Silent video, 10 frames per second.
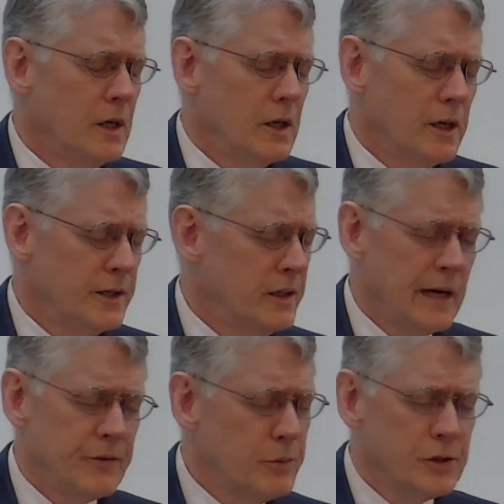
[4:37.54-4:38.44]
it
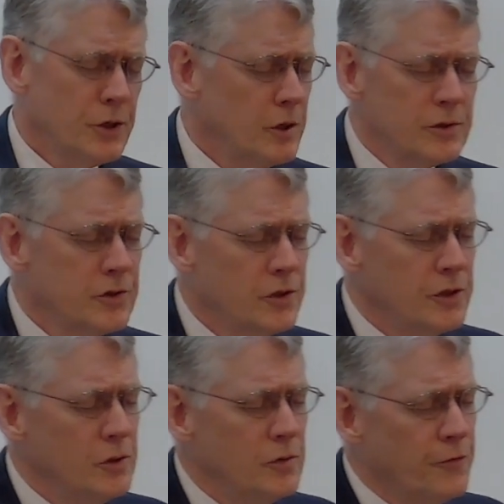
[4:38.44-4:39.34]
never returns to
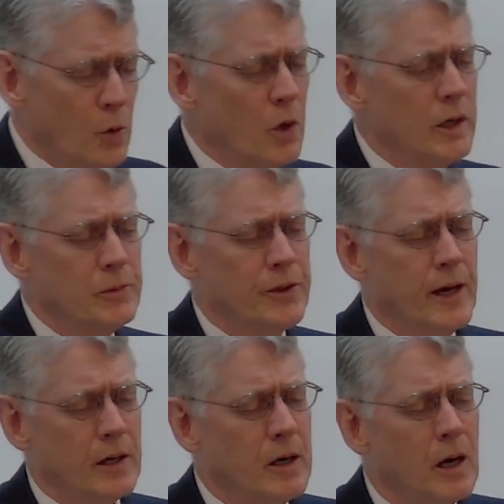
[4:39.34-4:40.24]
you void without
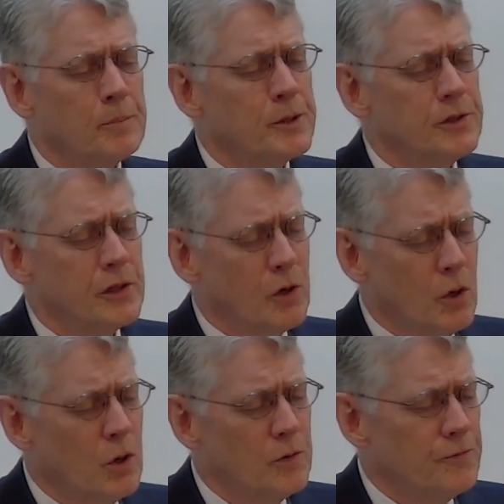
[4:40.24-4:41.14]
accomplishing
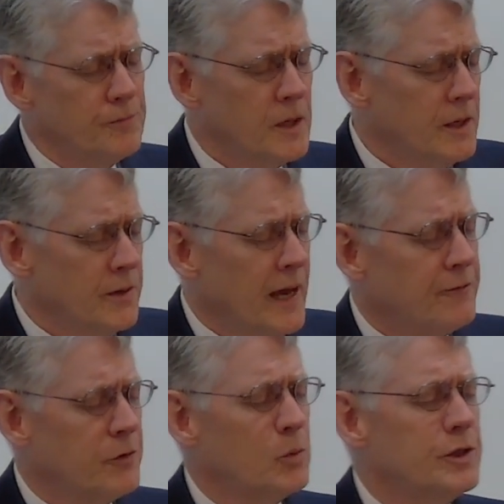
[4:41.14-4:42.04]
all that
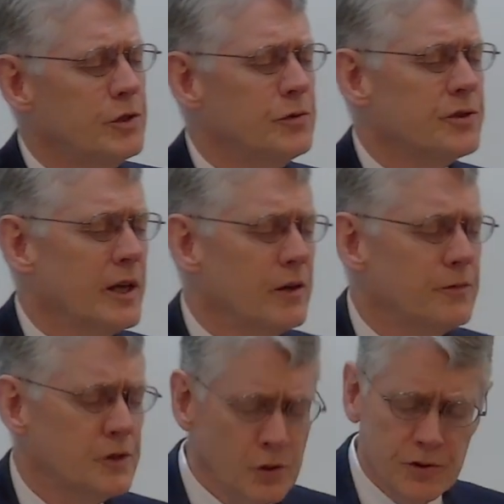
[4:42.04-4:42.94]
for which you send
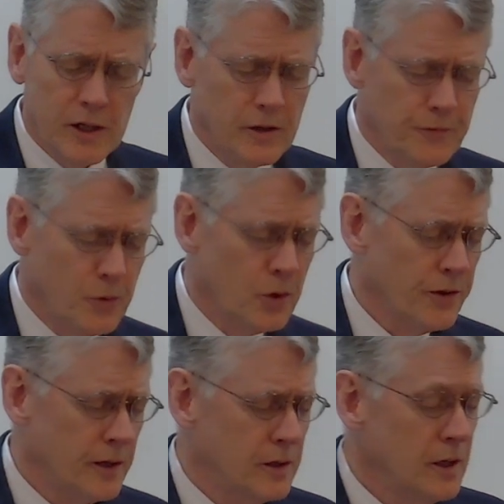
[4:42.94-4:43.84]
it, you send it forth,
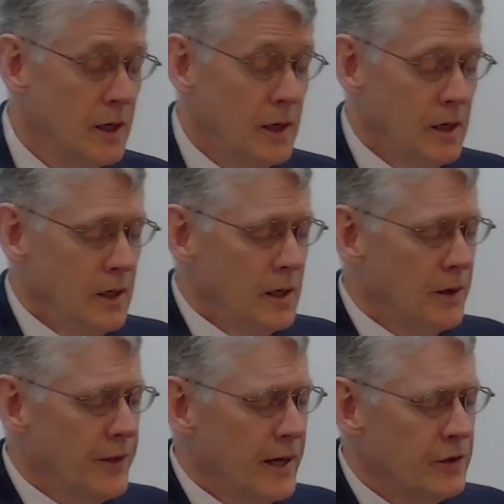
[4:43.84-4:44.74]
and
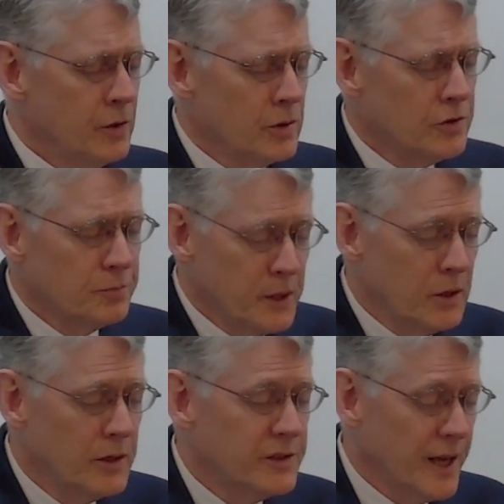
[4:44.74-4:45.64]
that your
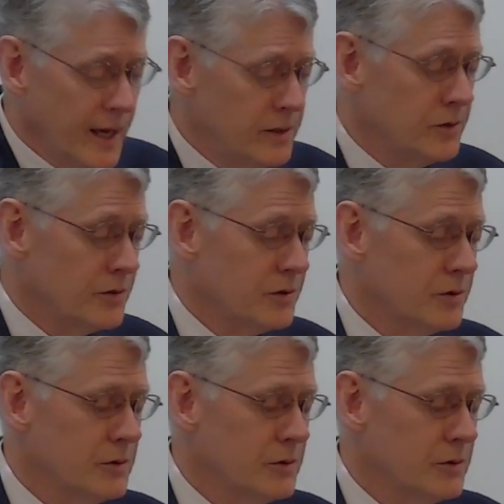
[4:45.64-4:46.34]
Spirit attends